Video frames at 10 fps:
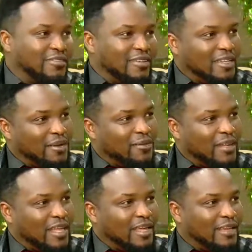We're
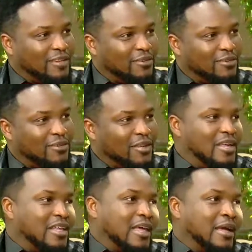like,
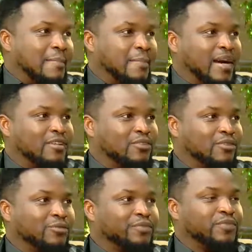like a band,
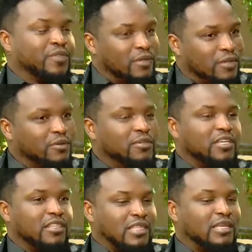which I
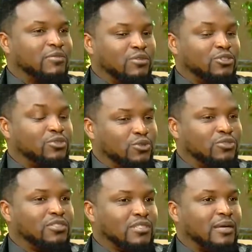think we
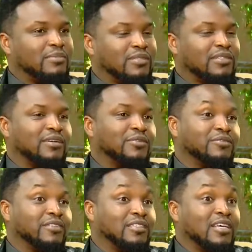should, come to think of
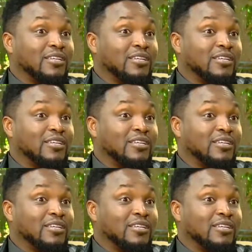it.